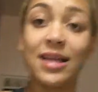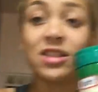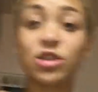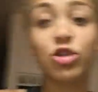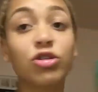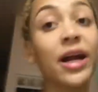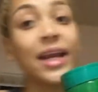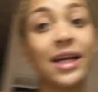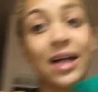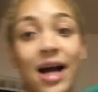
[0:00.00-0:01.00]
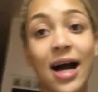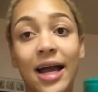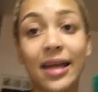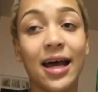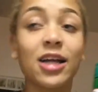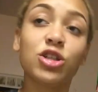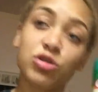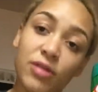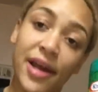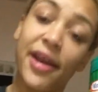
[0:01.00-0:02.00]
and it's the grated kind, not
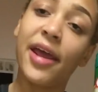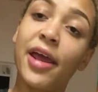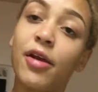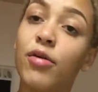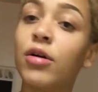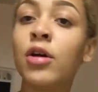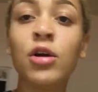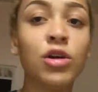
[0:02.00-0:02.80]
shredded, or,